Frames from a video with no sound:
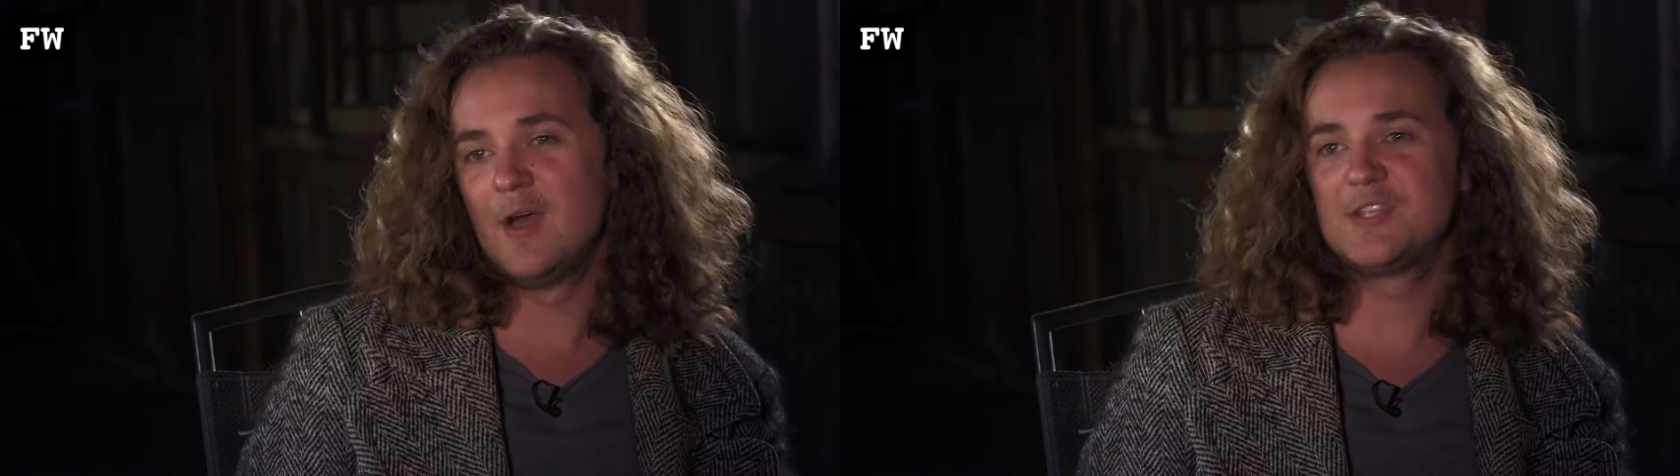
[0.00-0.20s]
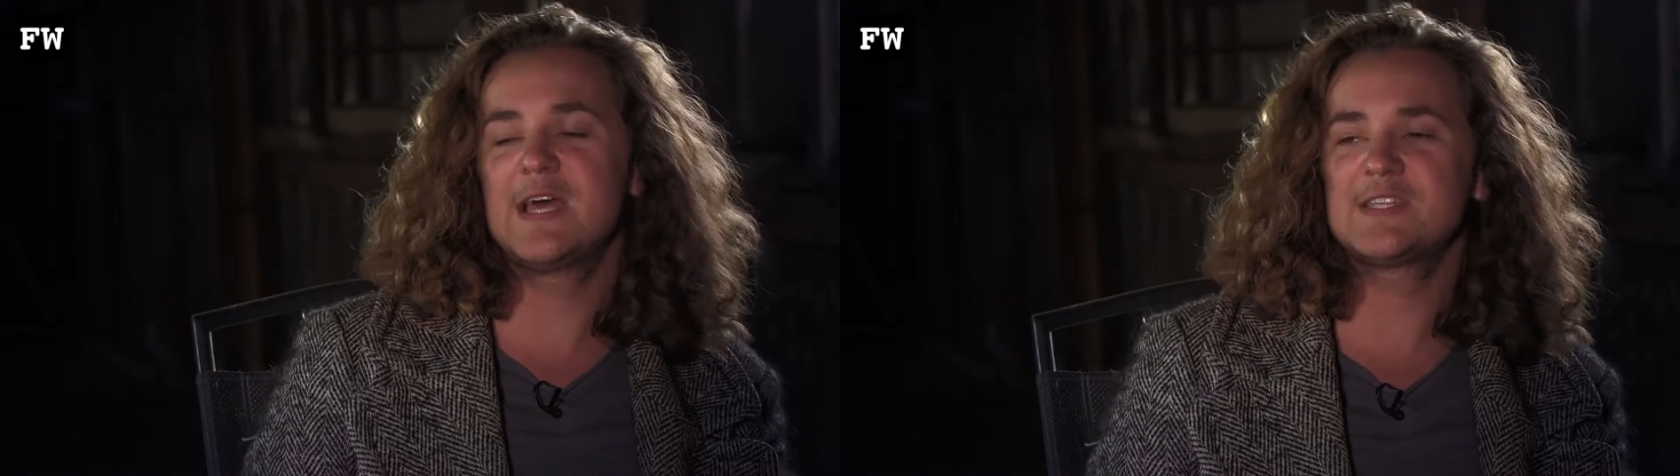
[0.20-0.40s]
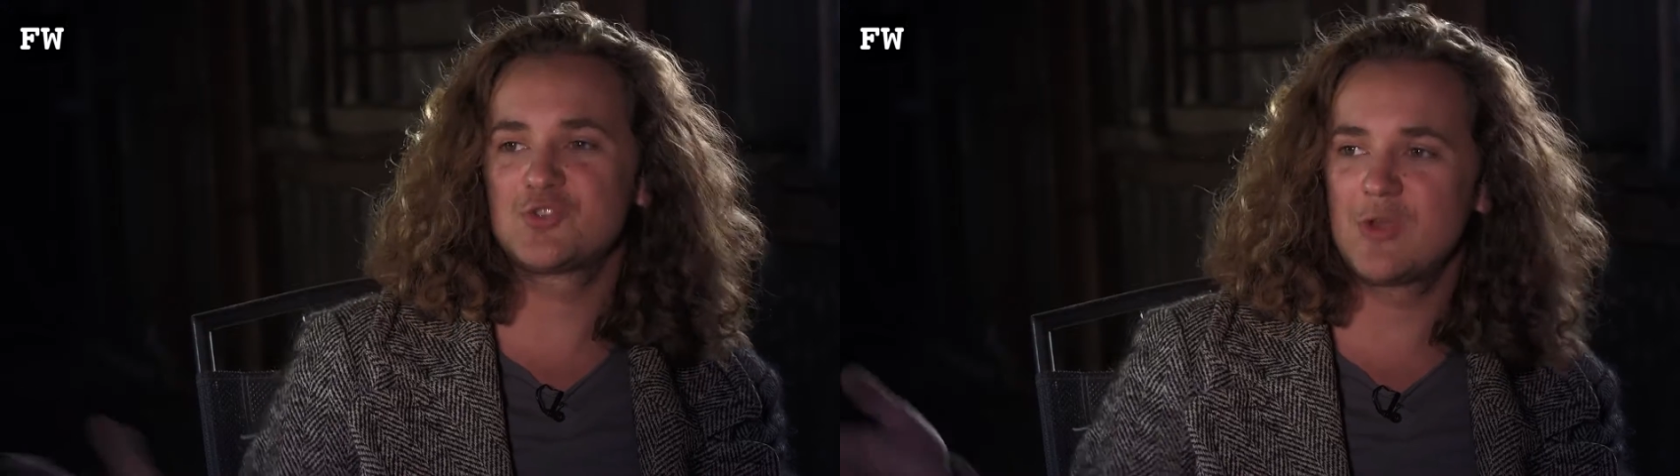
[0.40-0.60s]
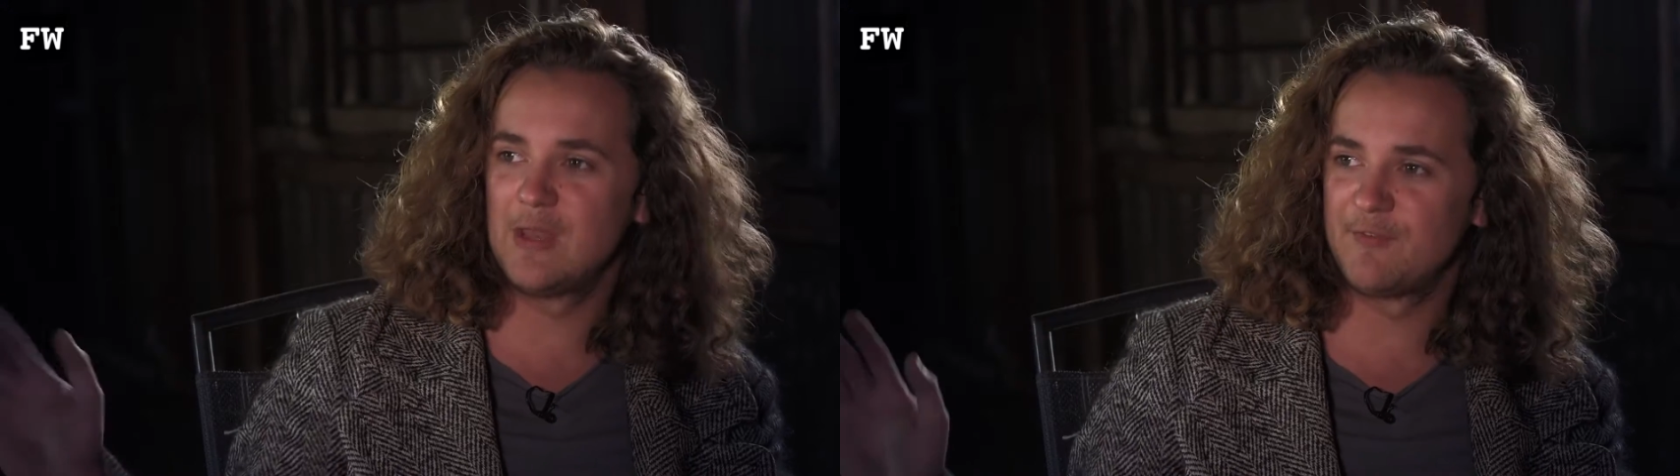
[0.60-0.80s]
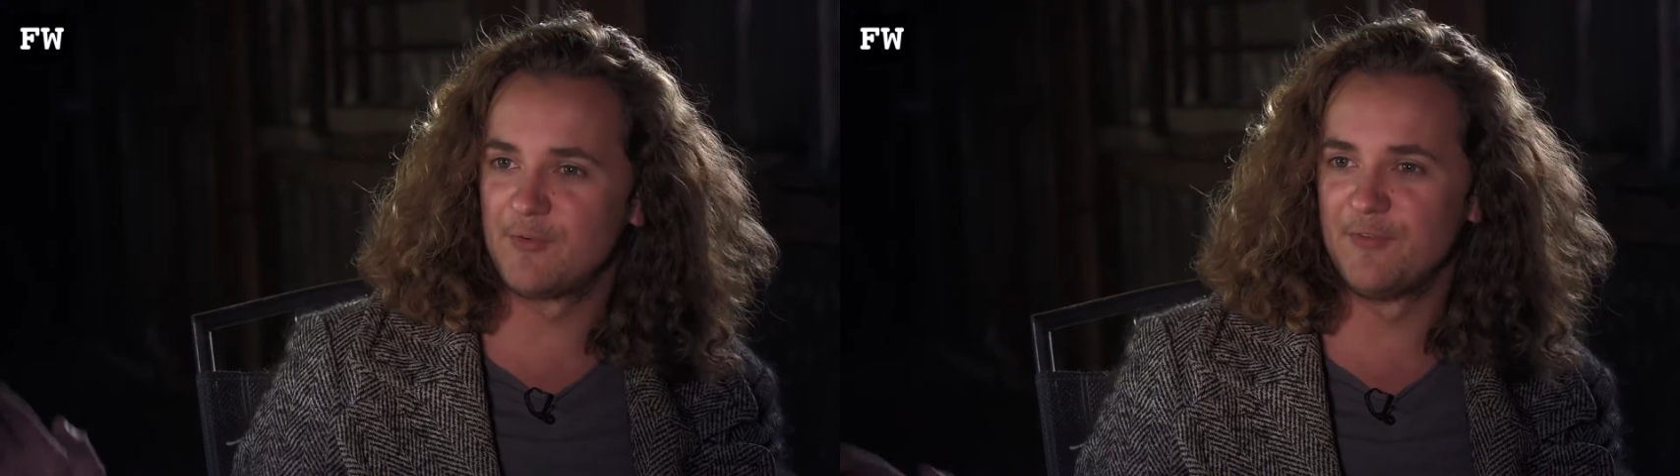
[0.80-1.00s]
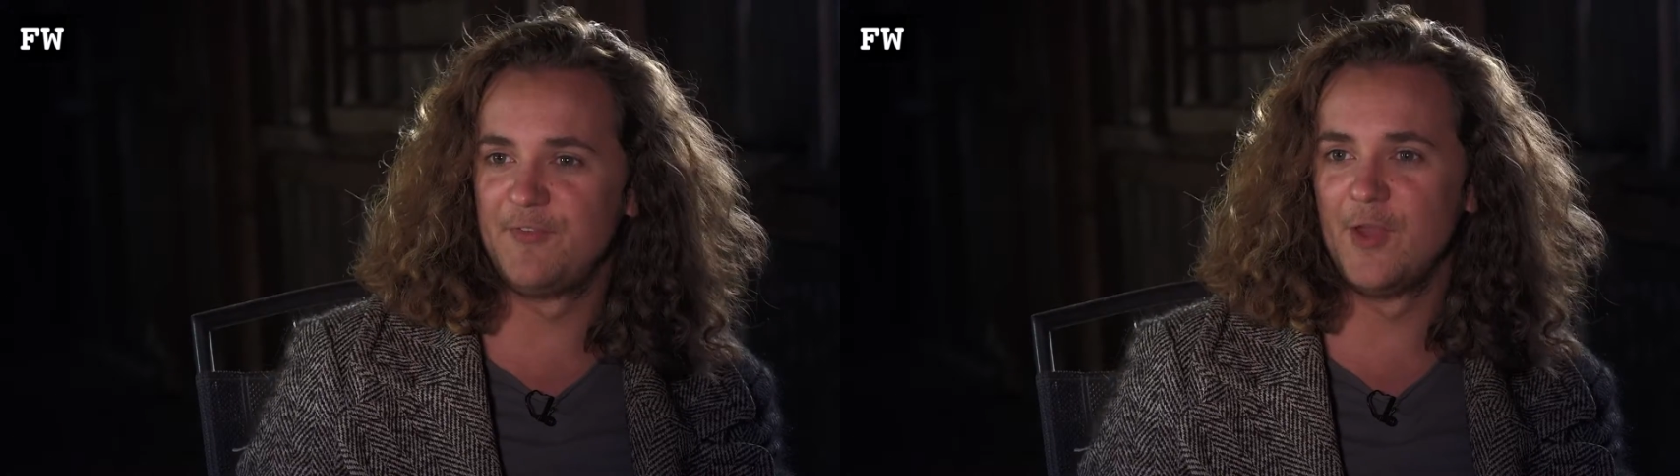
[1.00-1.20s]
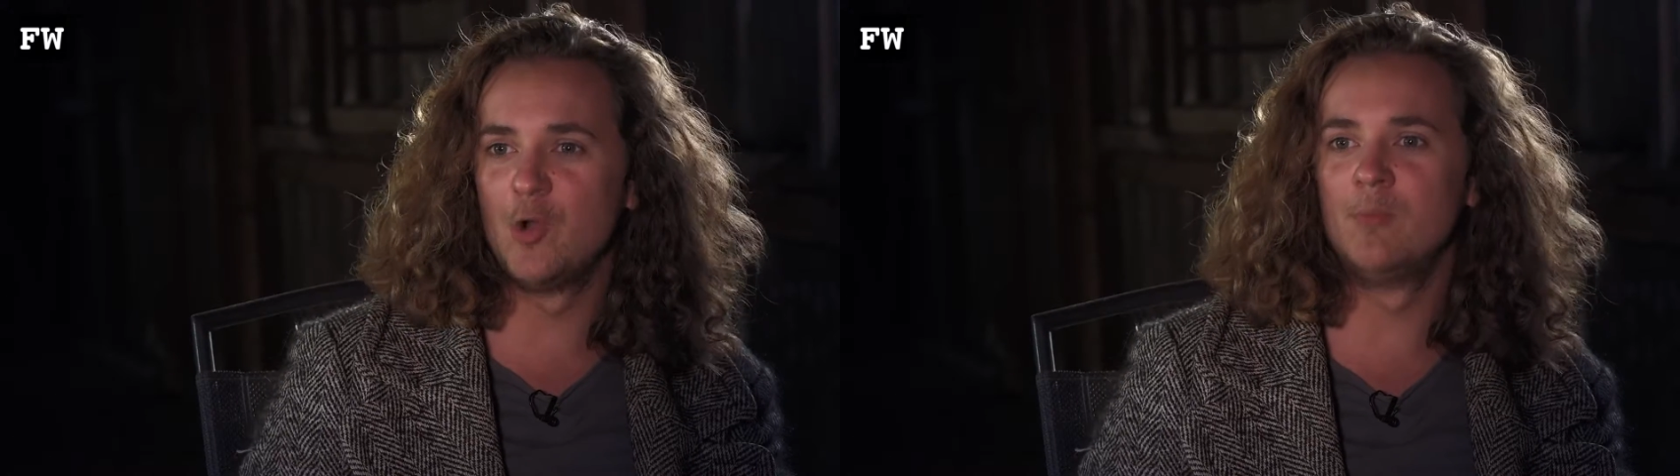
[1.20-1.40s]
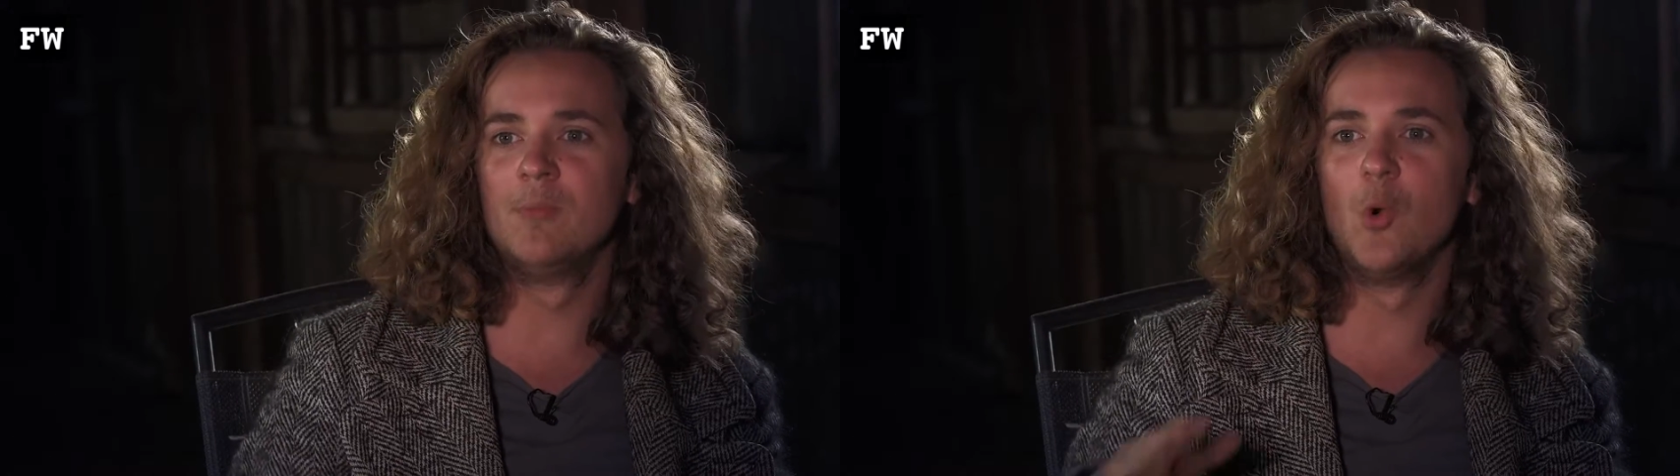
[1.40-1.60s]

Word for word: a test trailer for a film,